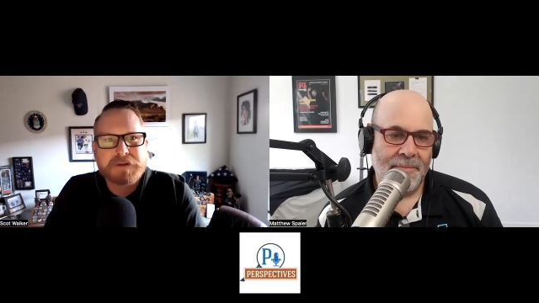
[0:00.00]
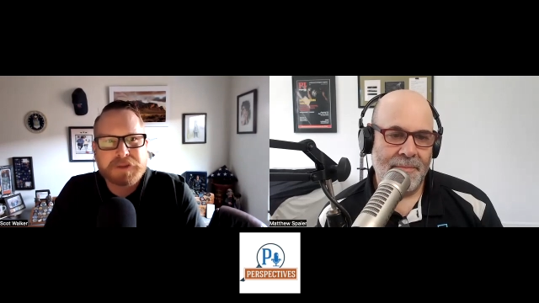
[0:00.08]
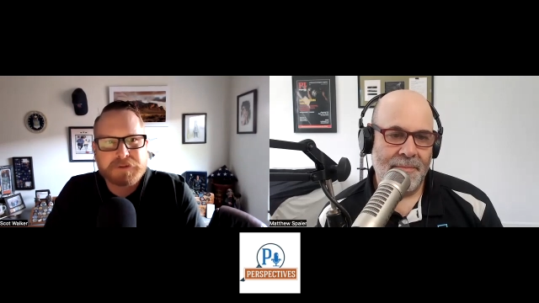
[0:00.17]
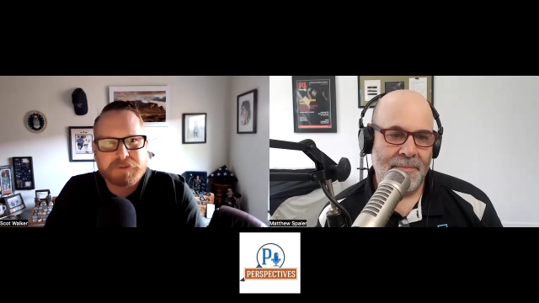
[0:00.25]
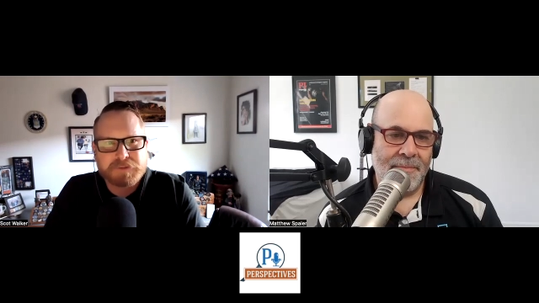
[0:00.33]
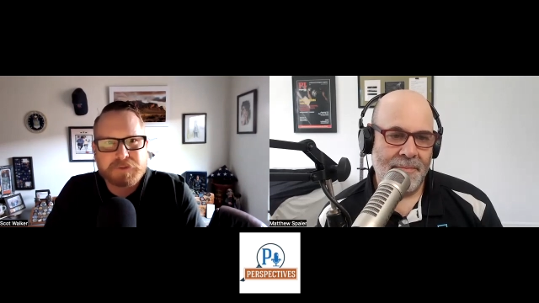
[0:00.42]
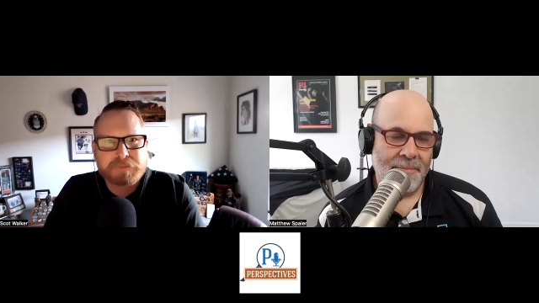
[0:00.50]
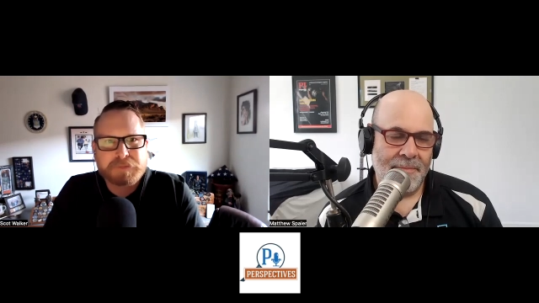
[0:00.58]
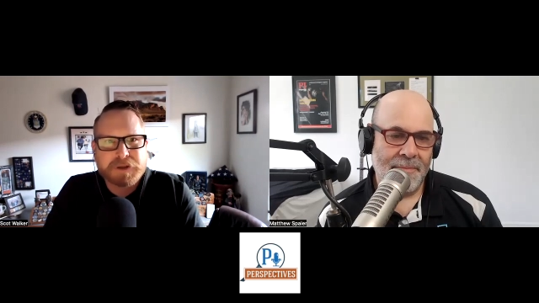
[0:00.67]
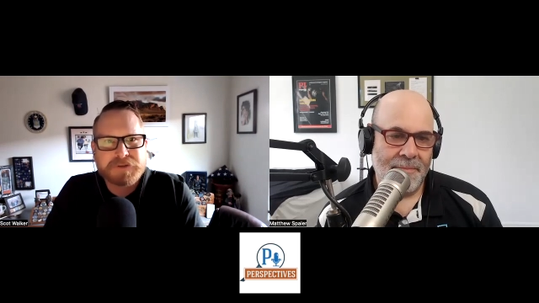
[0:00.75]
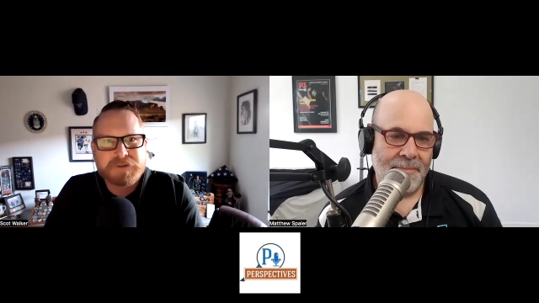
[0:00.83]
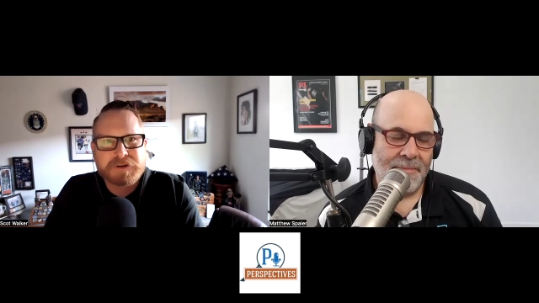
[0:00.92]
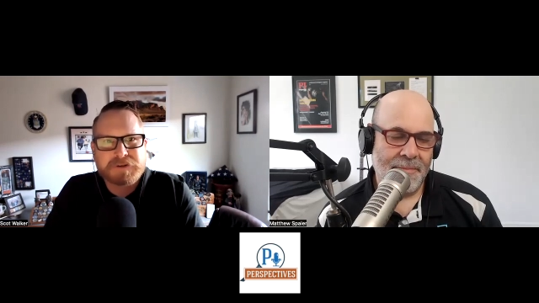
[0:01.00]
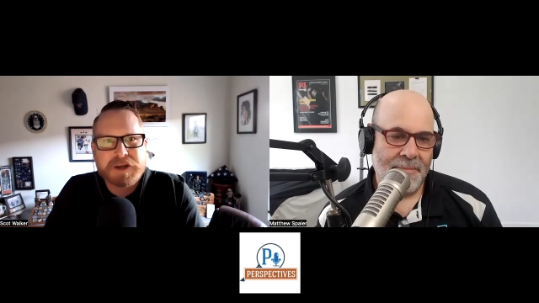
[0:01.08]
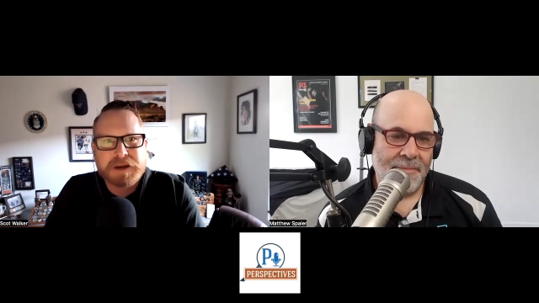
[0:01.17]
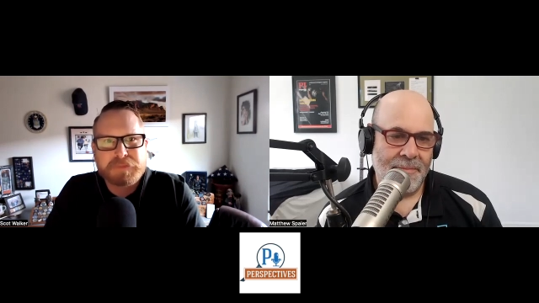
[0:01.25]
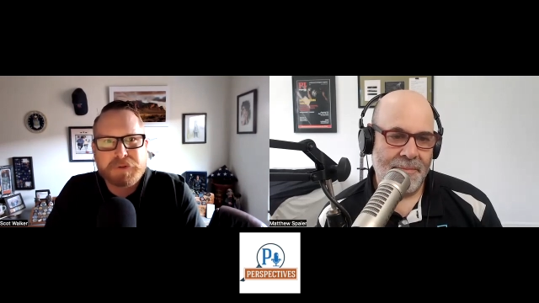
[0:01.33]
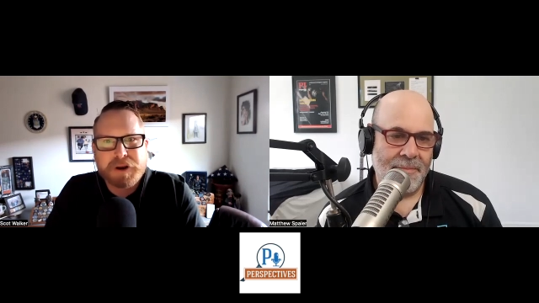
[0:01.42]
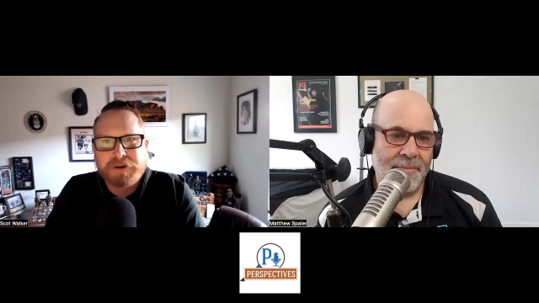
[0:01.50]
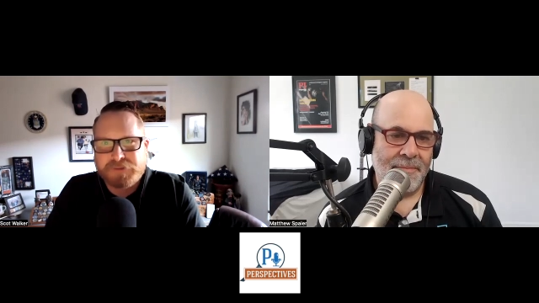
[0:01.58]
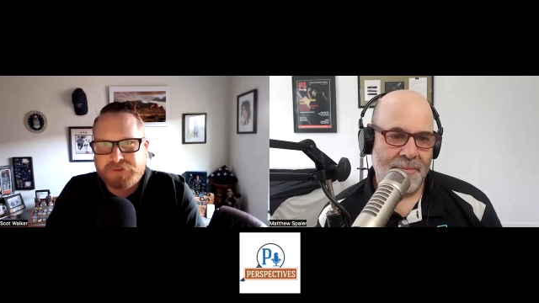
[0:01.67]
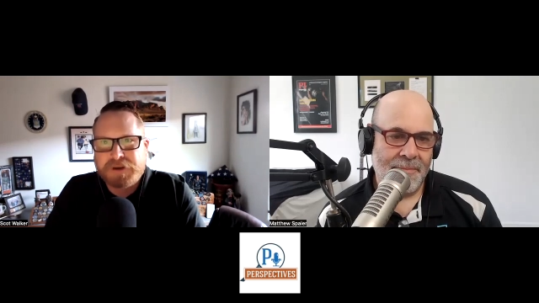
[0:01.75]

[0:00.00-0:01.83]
Speaker 1: that it would replace our typewriters.